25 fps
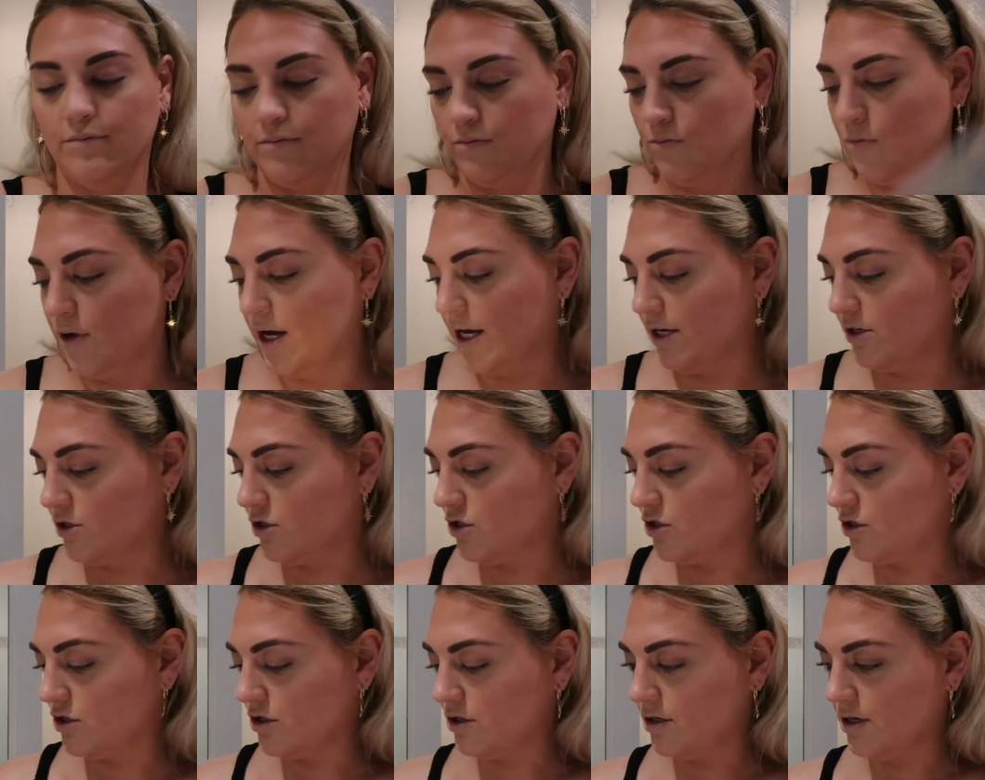which
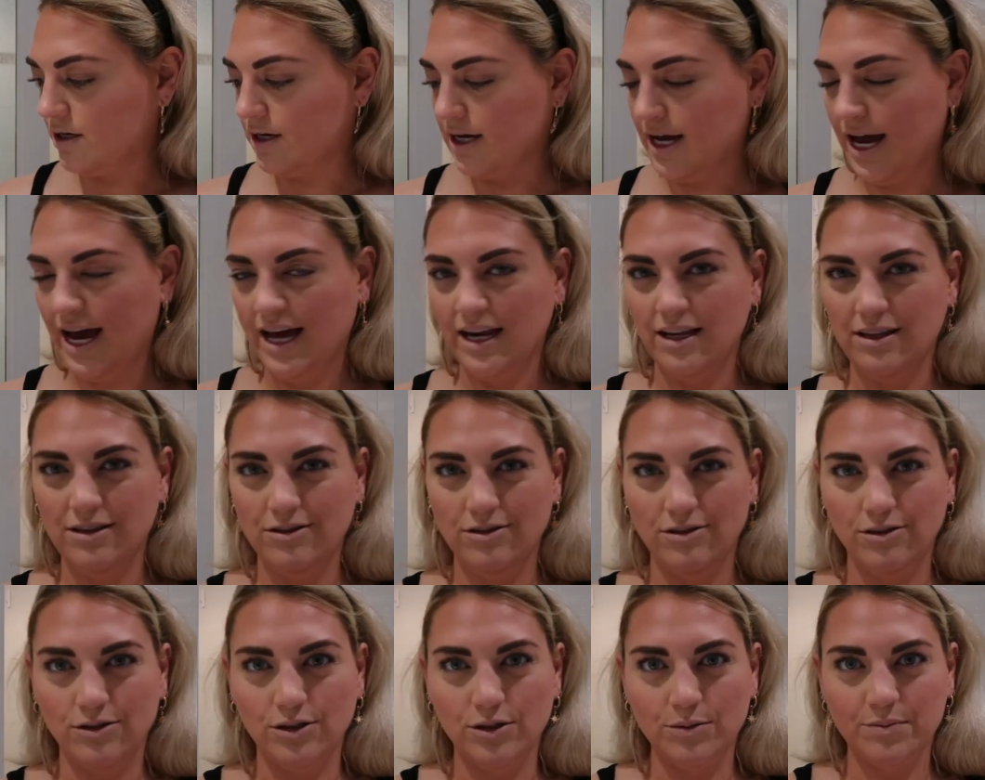I had a
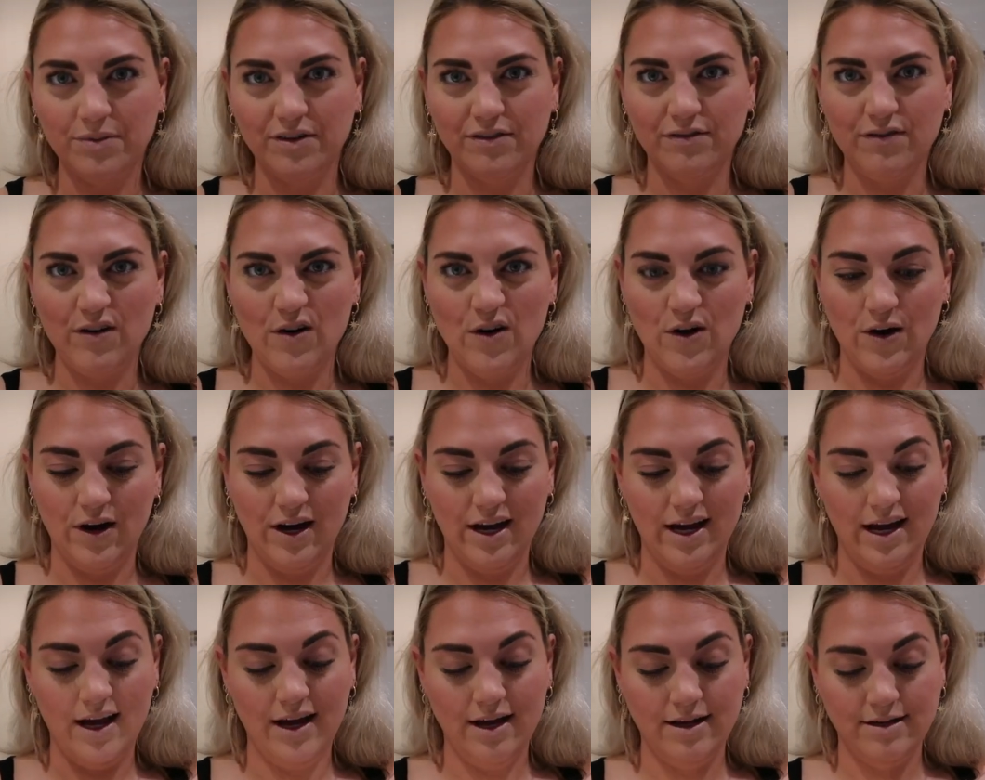little look
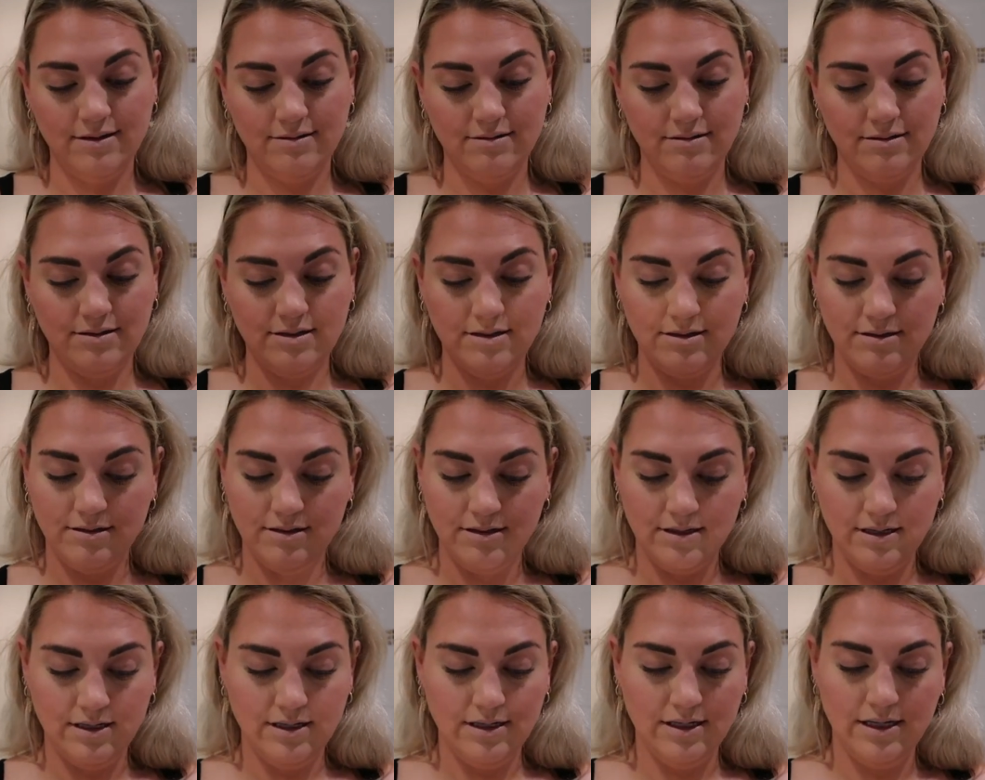before, and
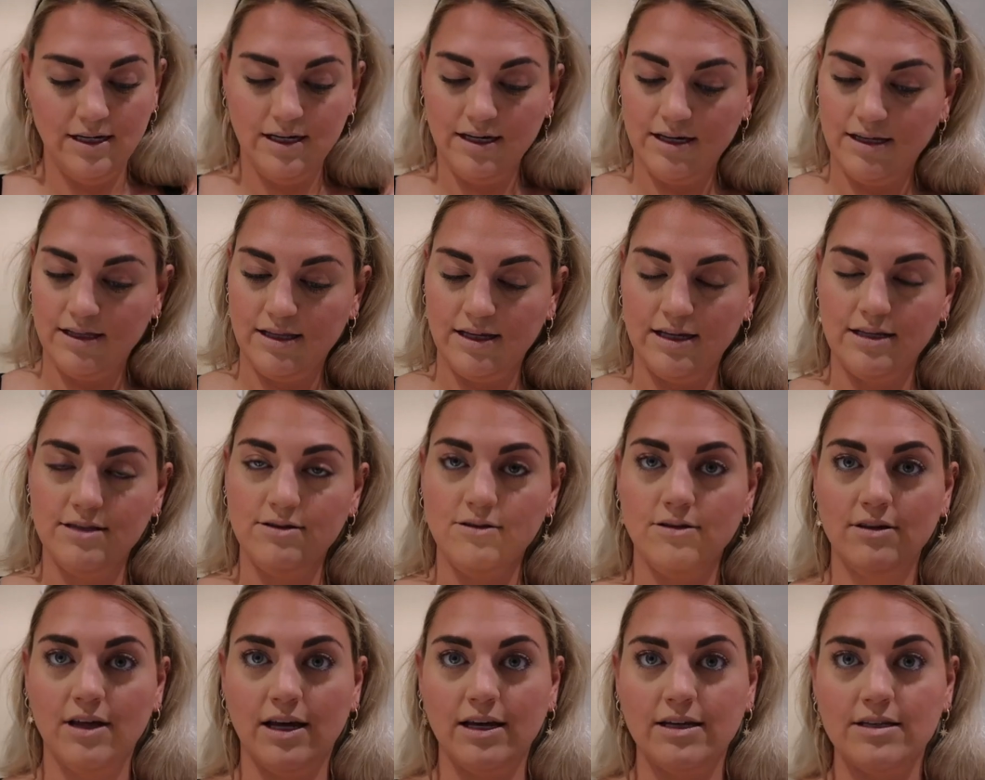these
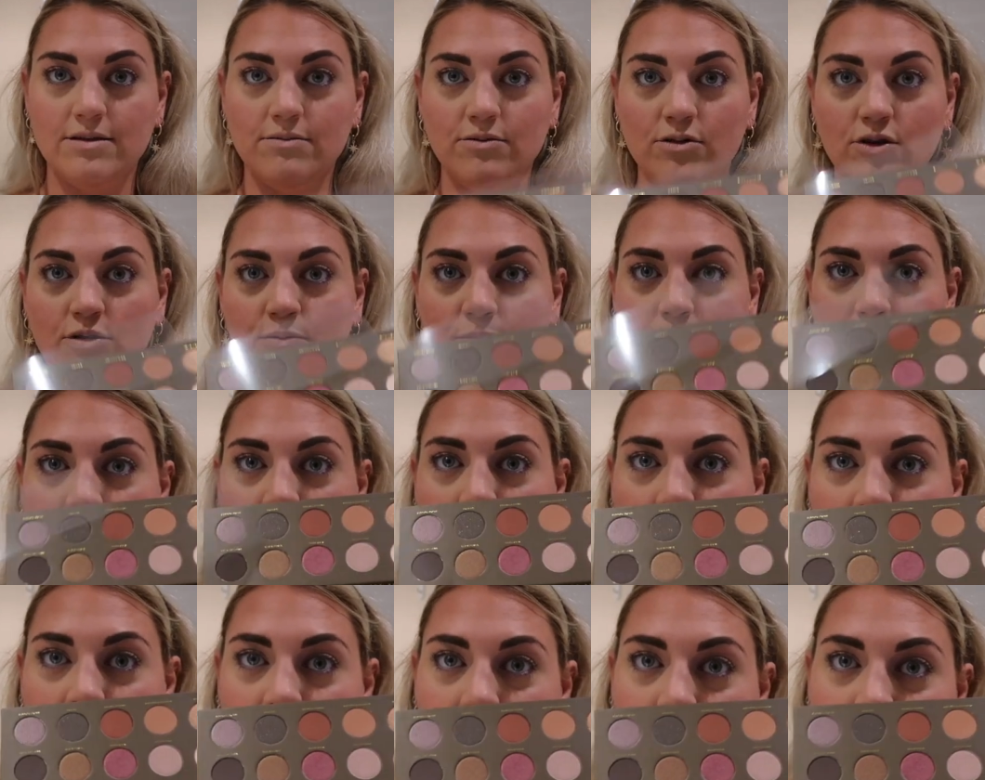look like some good
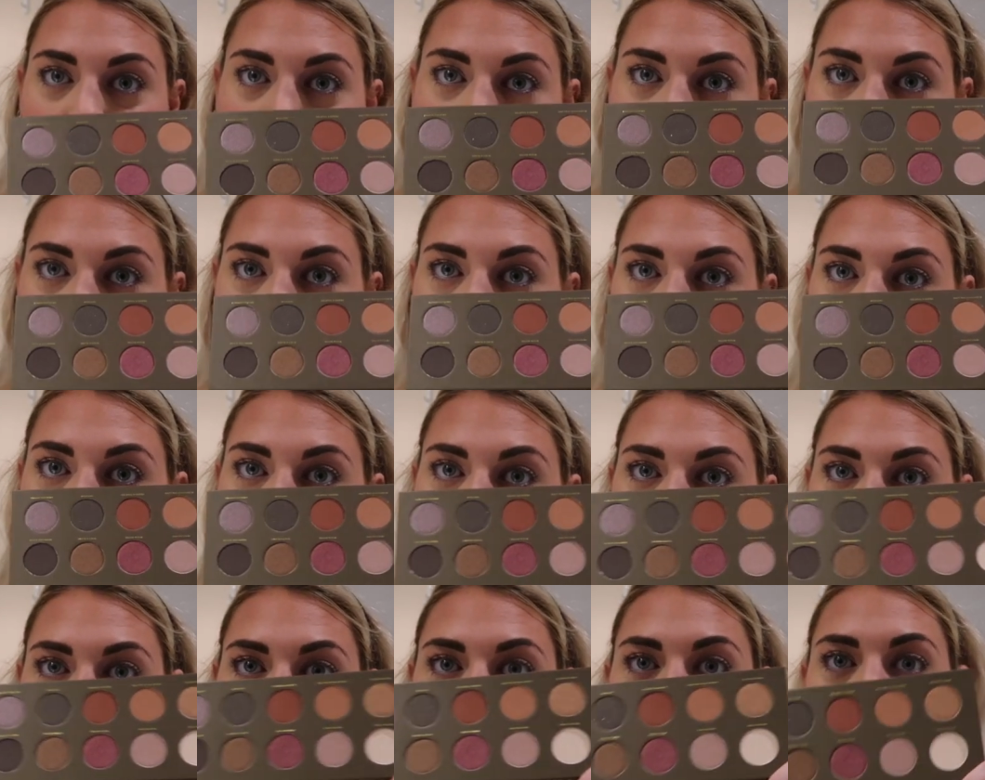colors, I
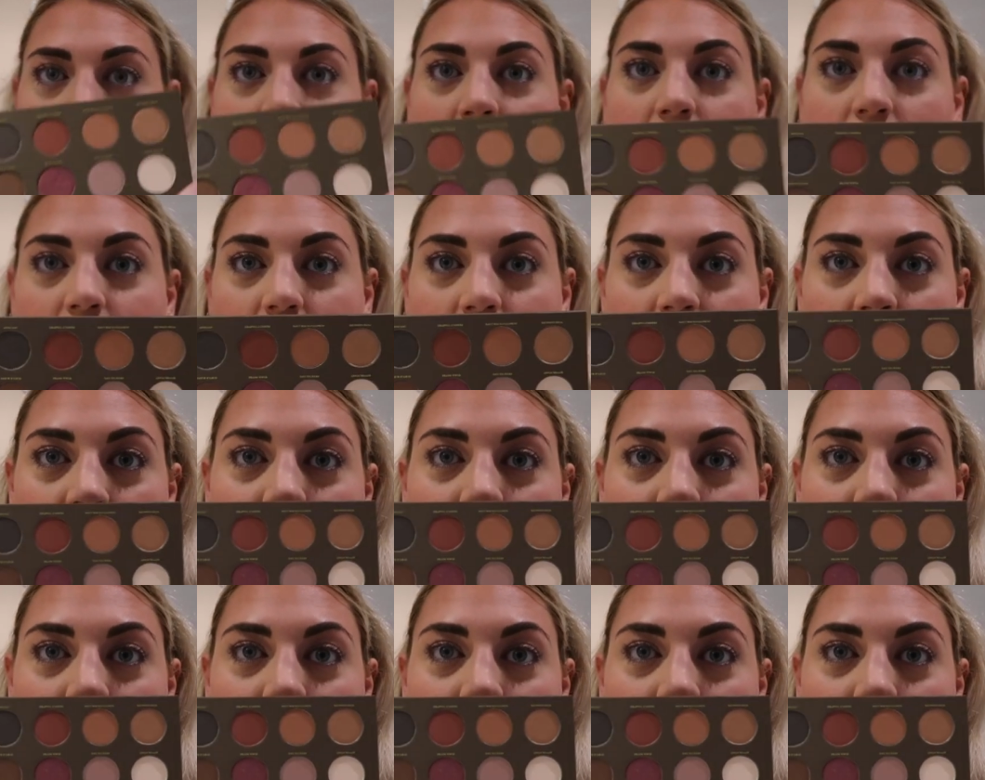will say.